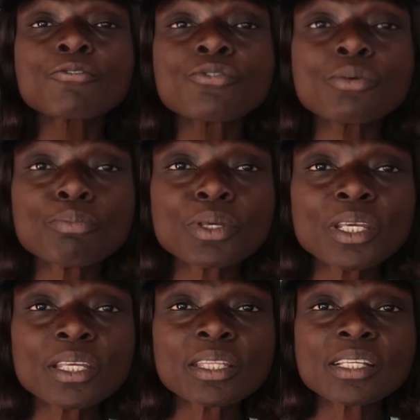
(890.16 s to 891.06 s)
For
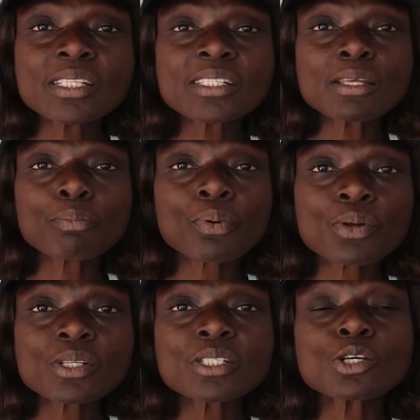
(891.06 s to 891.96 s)
me, this is the
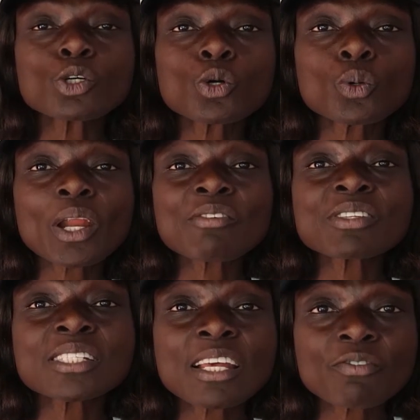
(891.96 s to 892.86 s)
personal goal I've
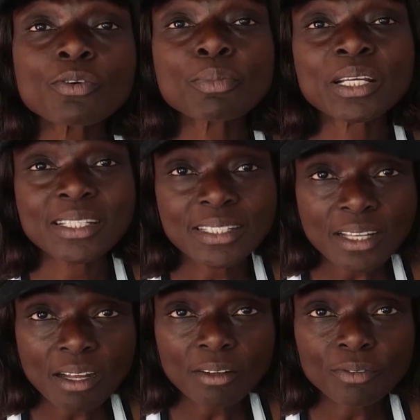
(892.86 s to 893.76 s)
set for
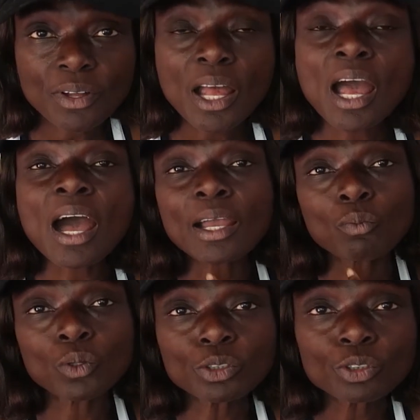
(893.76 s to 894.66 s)
myself. I
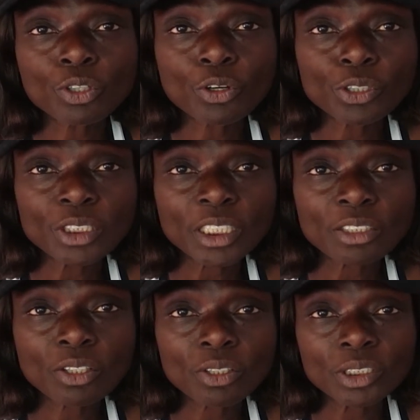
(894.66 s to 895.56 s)
want to learn
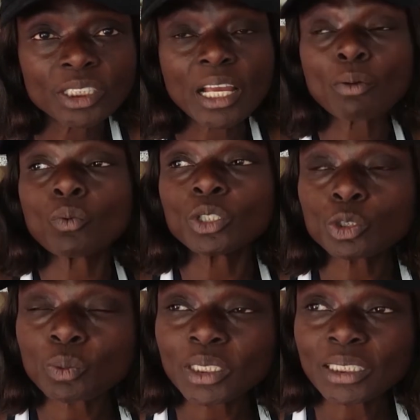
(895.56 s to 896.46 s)
technology. I want
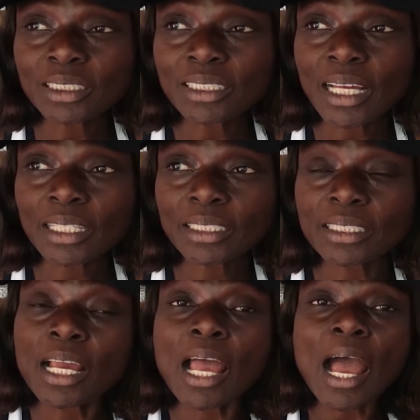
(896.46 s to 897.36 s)
to understand it.
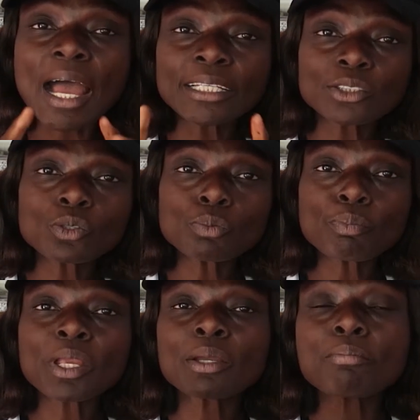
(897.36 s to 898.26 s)
I don't
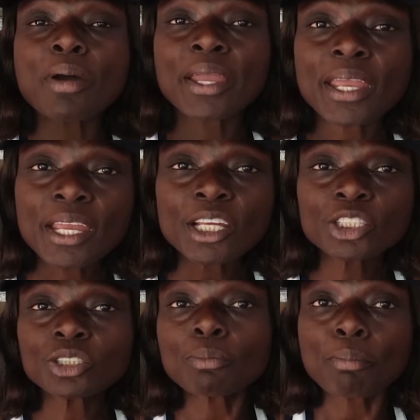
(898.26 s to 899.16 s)
make my
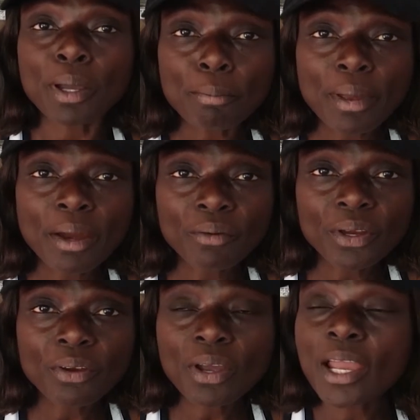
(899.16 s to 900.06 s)
age my
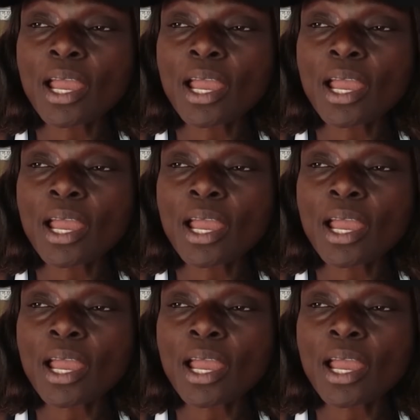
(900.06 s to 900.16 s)
barrier.